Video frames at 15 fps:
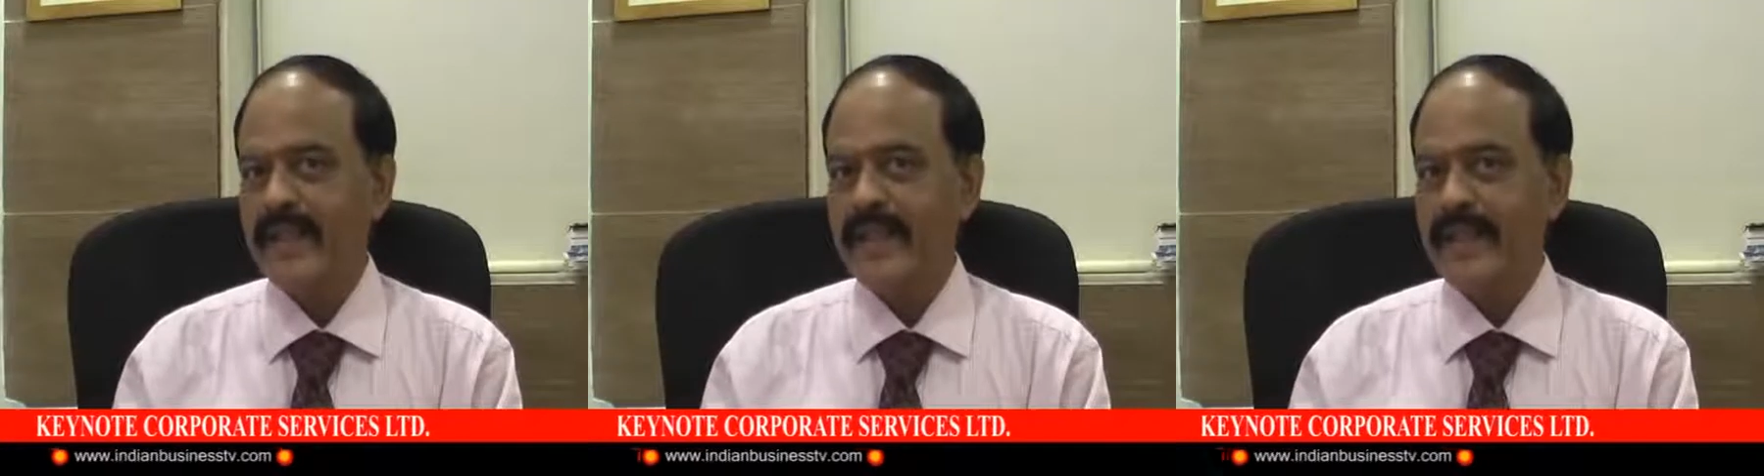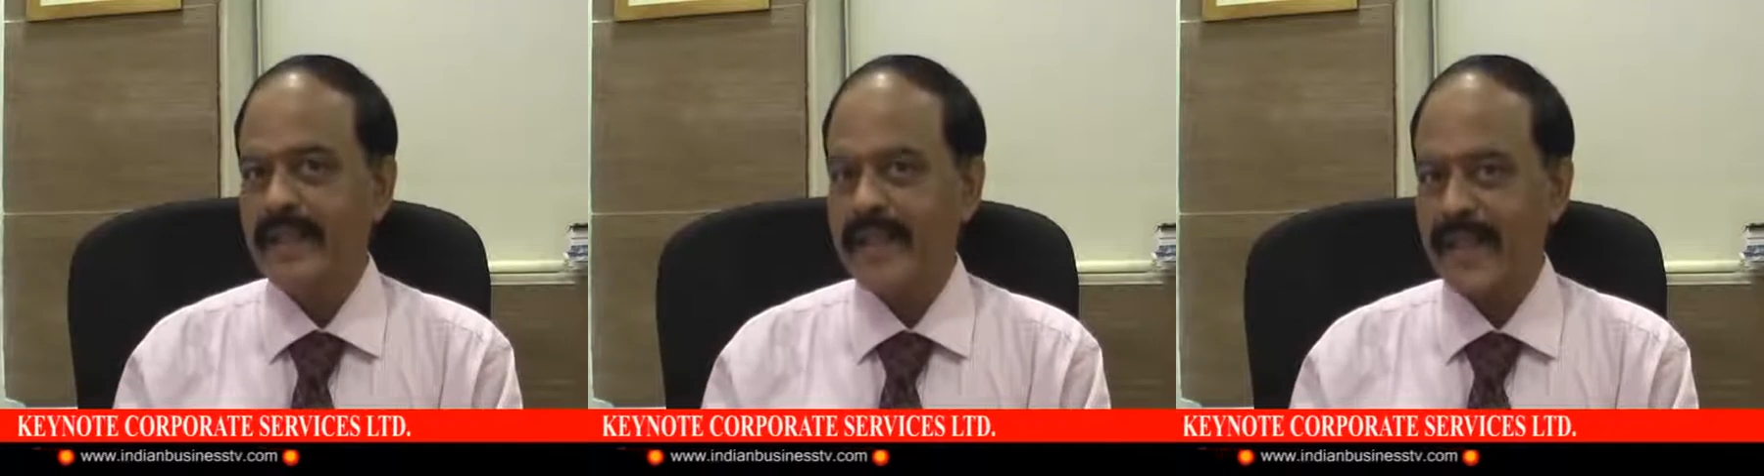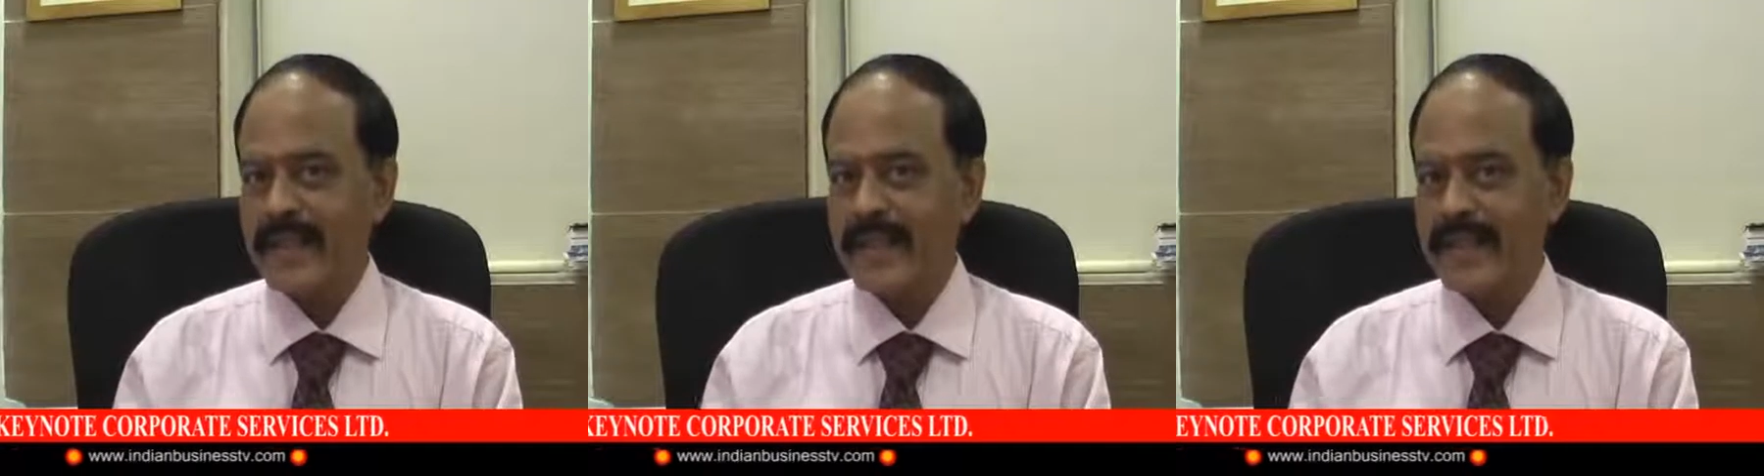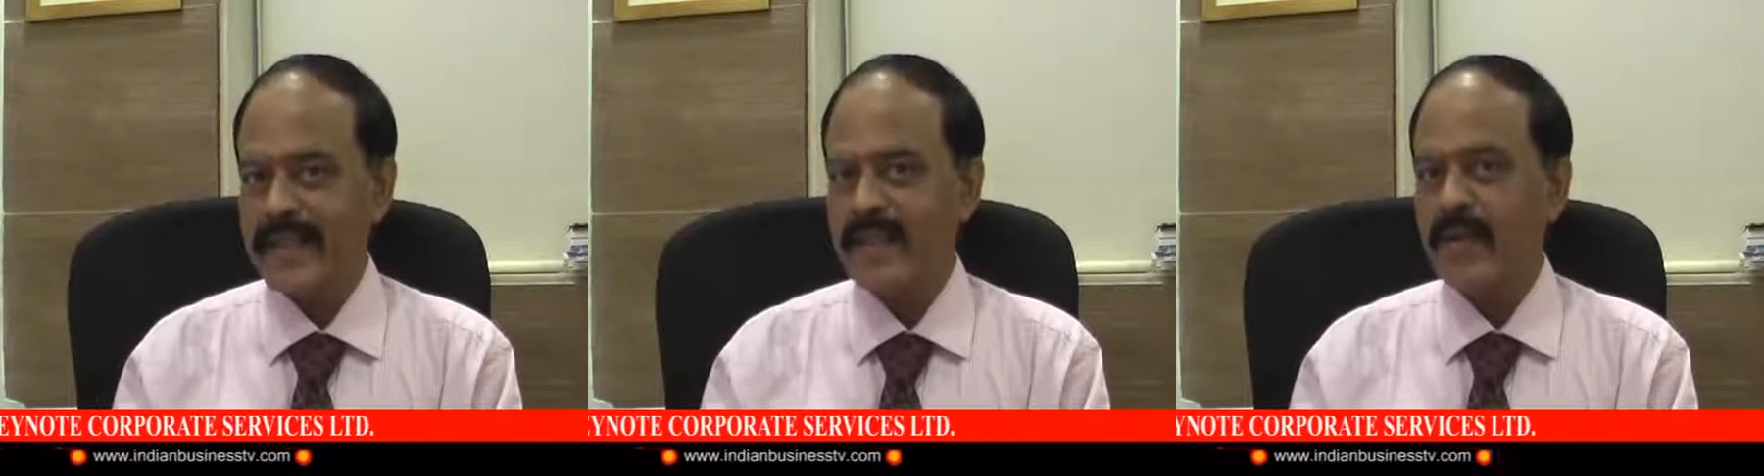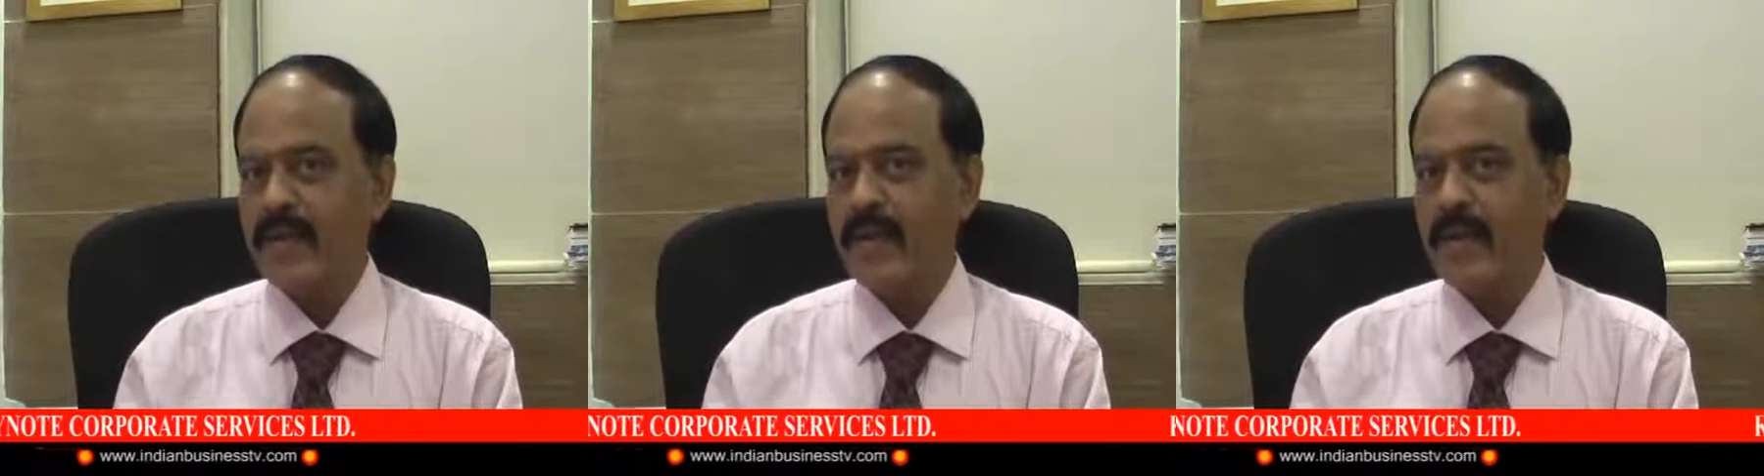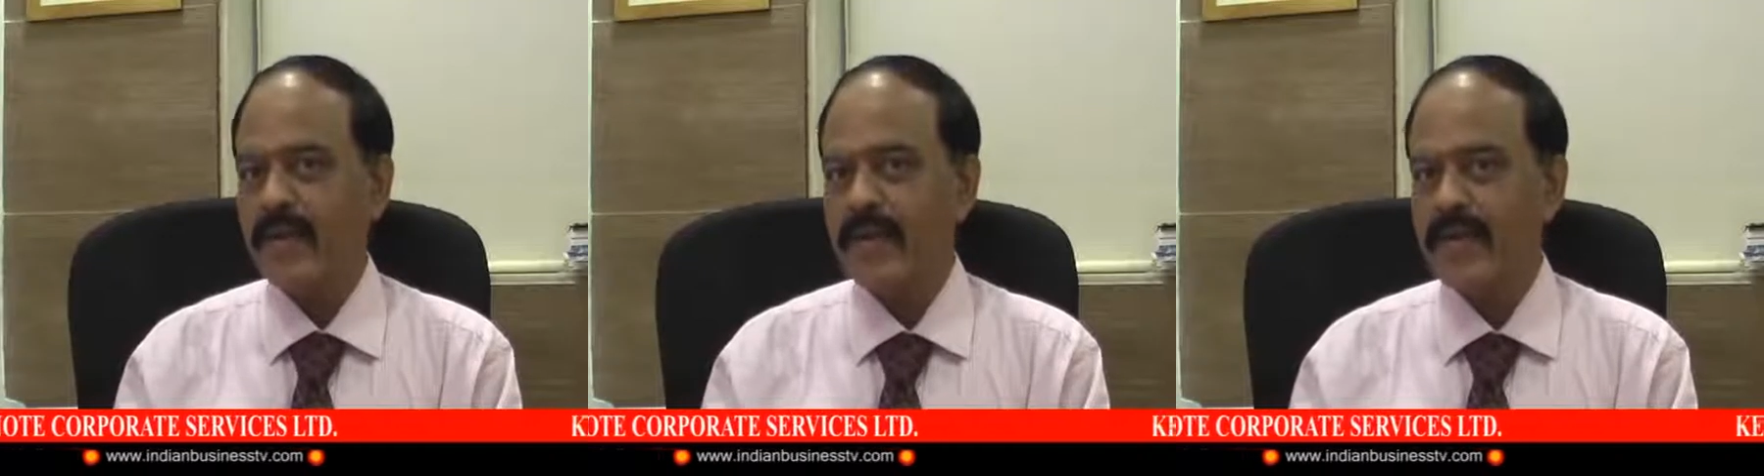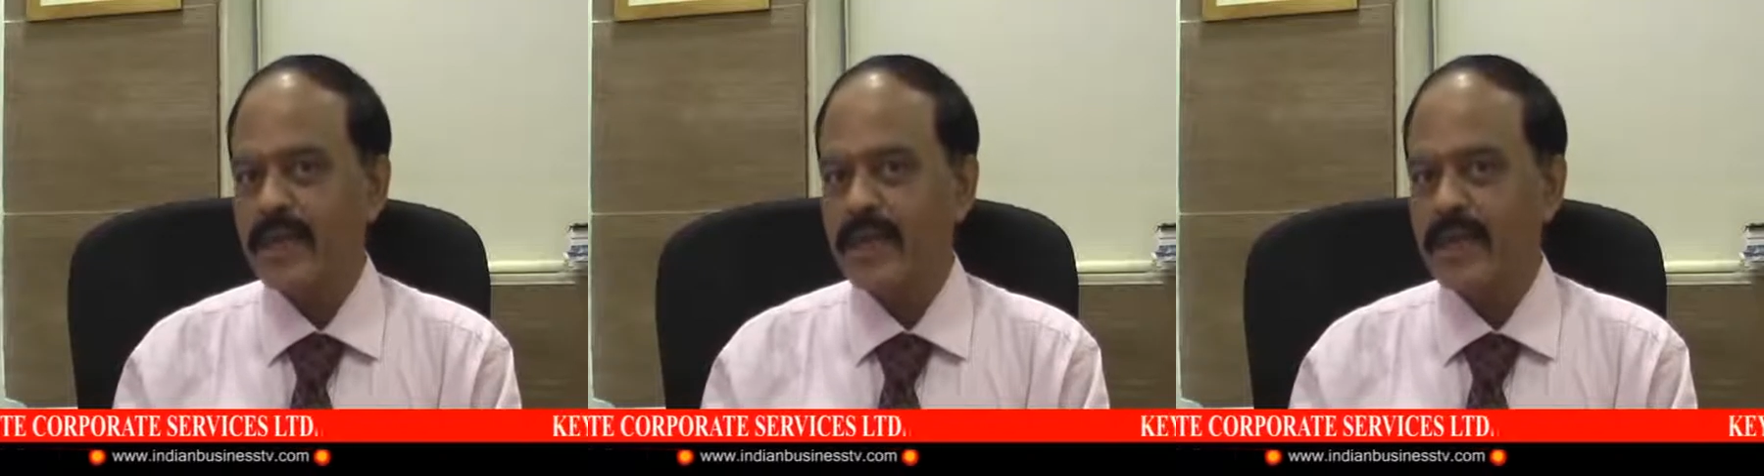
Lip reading: the tax is not